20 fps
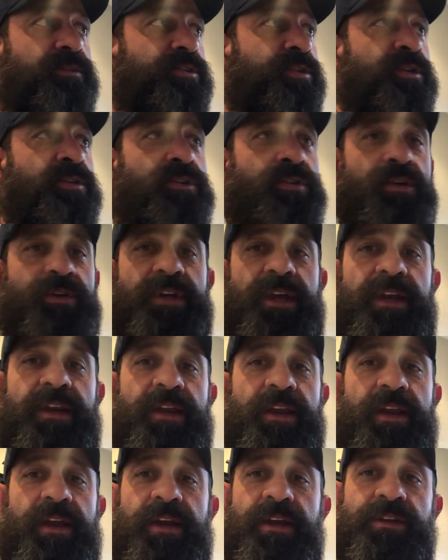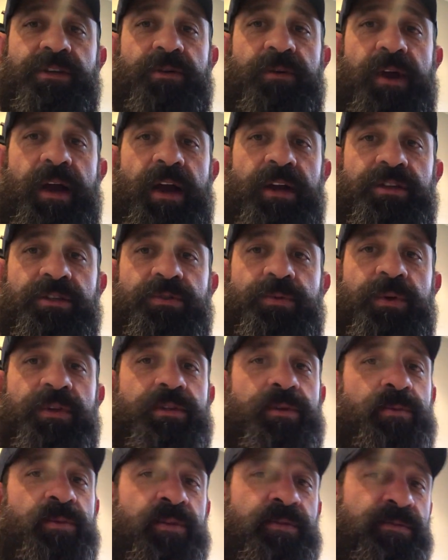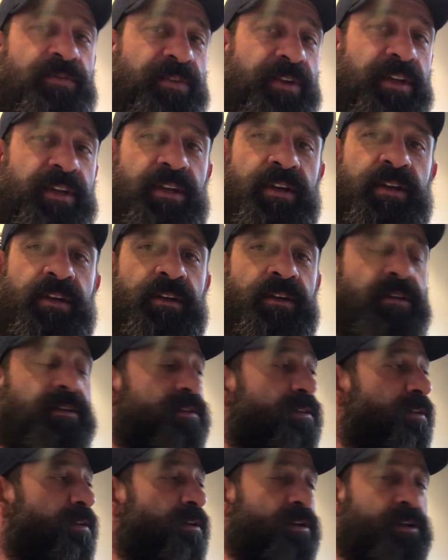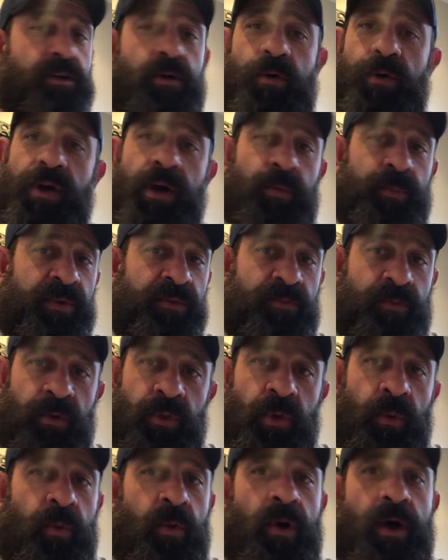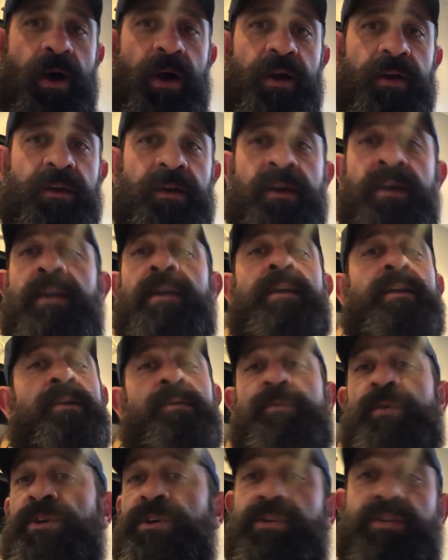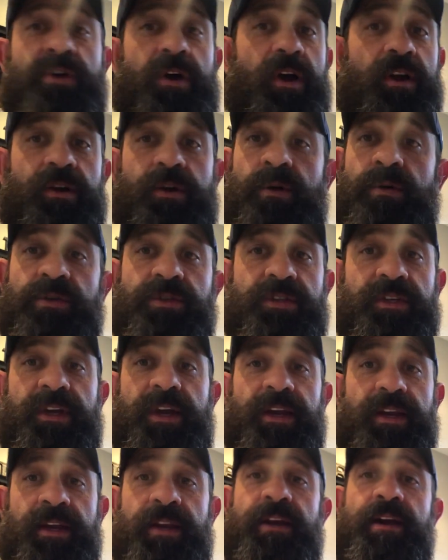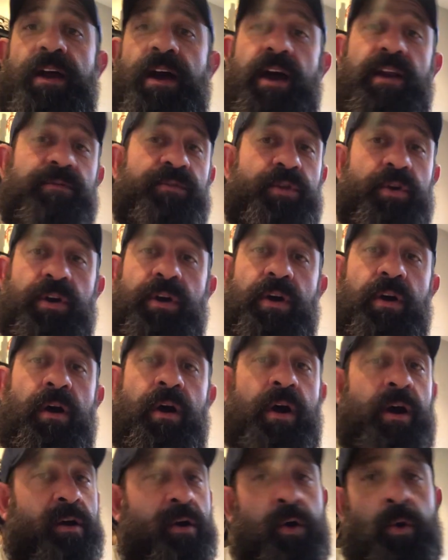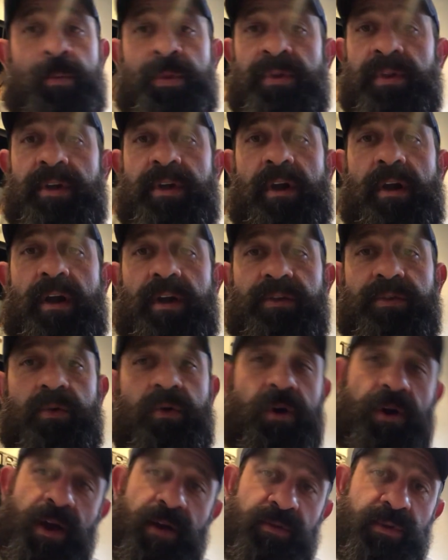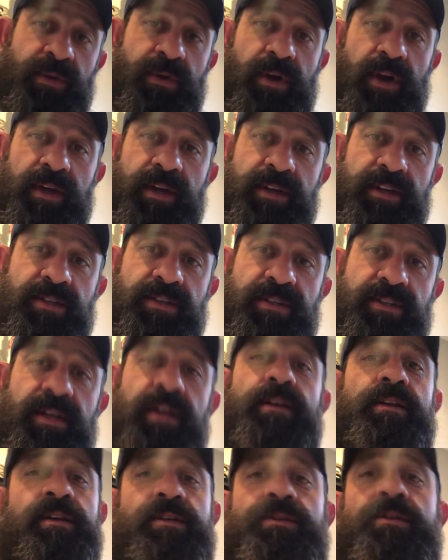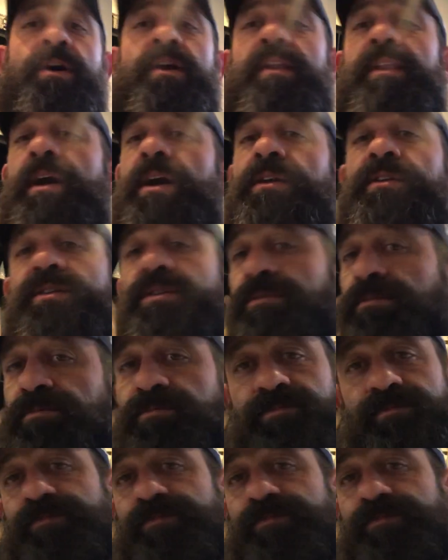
just your day-to-day interactions with them, the feeding, the going out before the walk. When your dog goes to get in and out of your car, open the car door, have the dog in a sit. It's not a lot of just